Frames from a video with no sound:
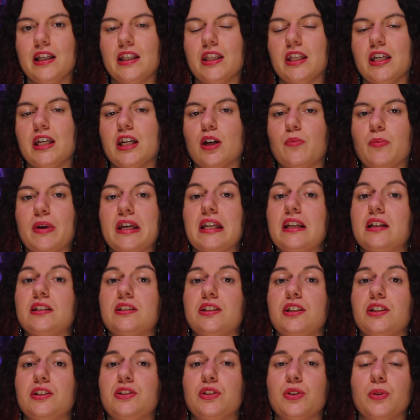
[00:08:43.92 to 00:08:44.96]
the
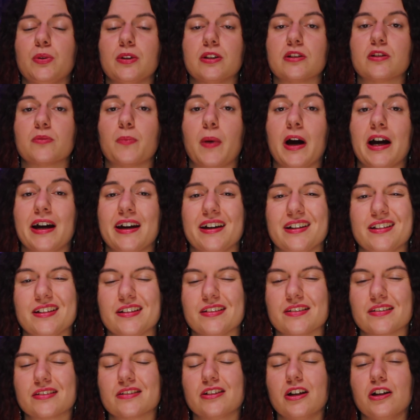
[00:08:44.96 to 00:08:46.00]
ability to inspire
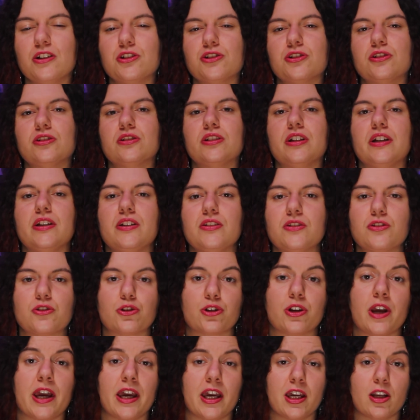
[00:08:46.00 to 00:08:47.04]
discussion is
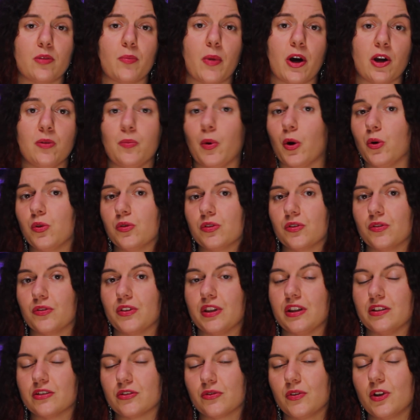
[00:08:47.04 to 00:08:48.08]
shared by both of
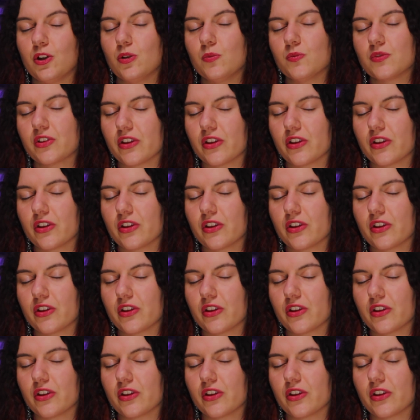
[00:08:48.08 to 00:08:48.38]
these films,